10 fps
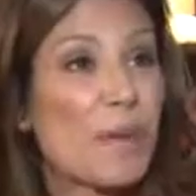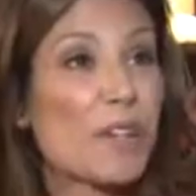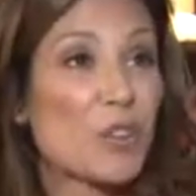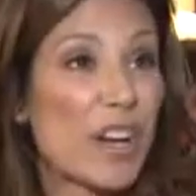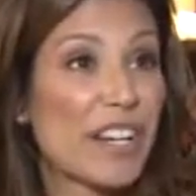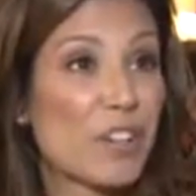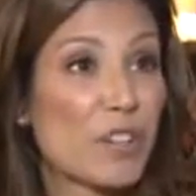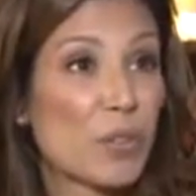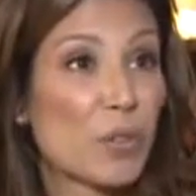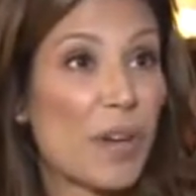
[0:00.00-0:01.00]
I've heard about
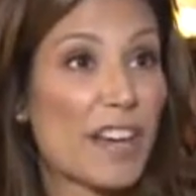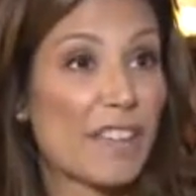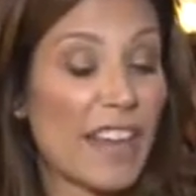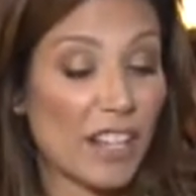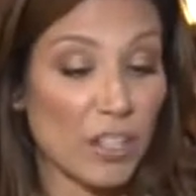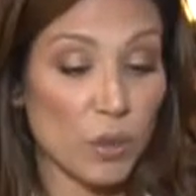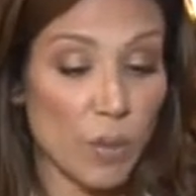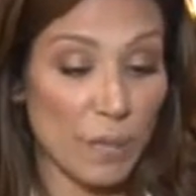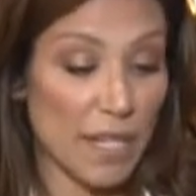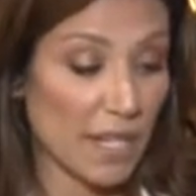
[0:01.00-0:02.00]
trainers who have
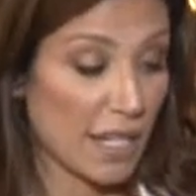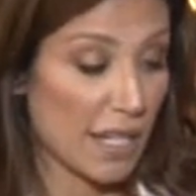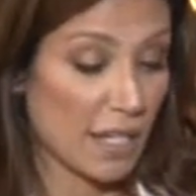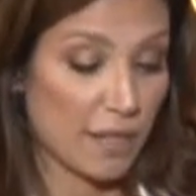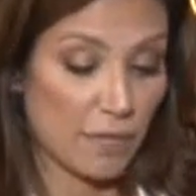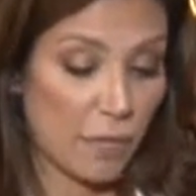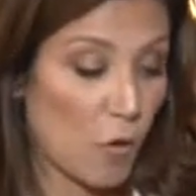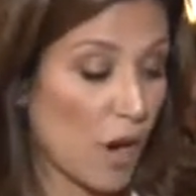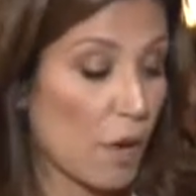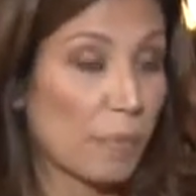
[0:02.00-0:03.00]
held women in
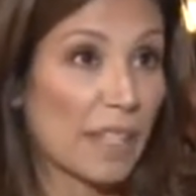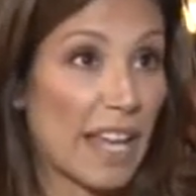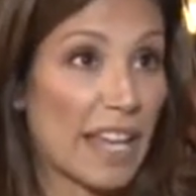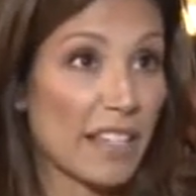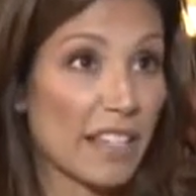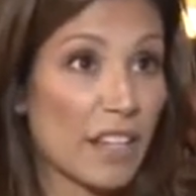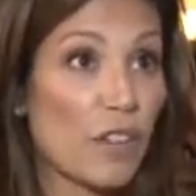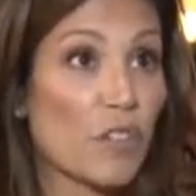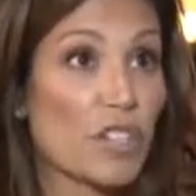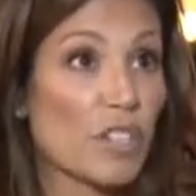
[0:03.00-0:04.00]
forearm plank
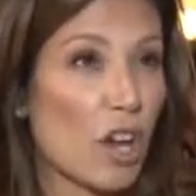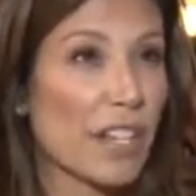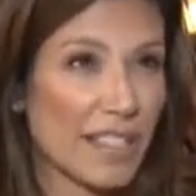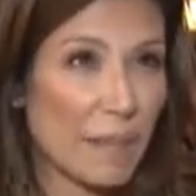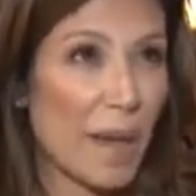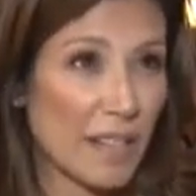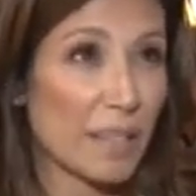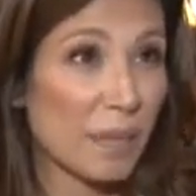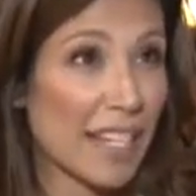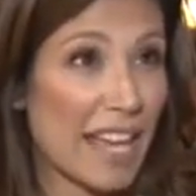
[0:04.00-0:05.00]
for as long as they
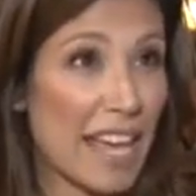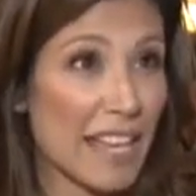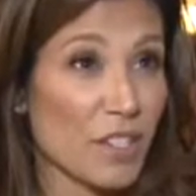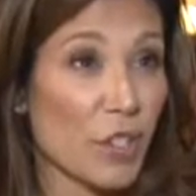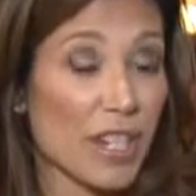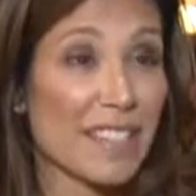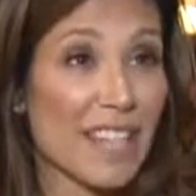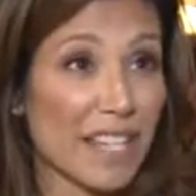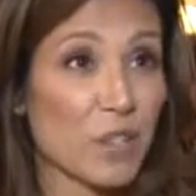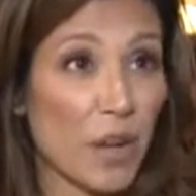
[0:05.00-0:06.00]
possibly can during
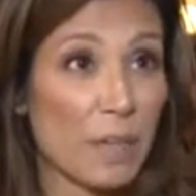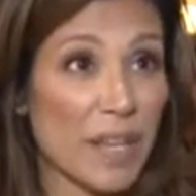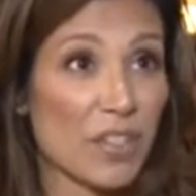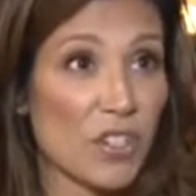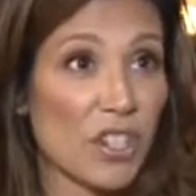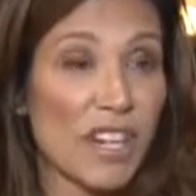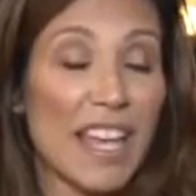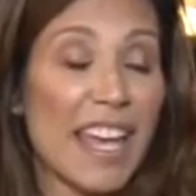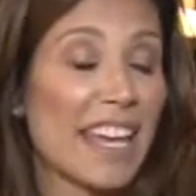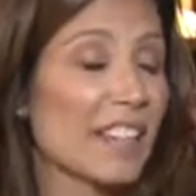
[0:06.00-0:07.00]
second trimester,
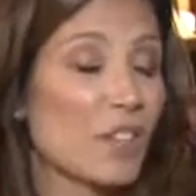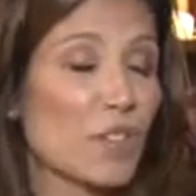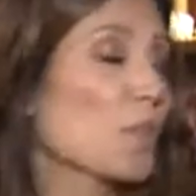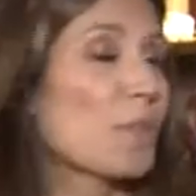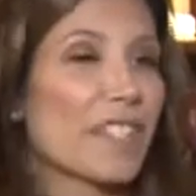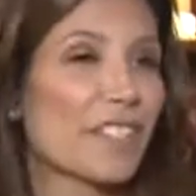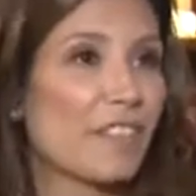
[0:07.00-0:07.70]
and there's no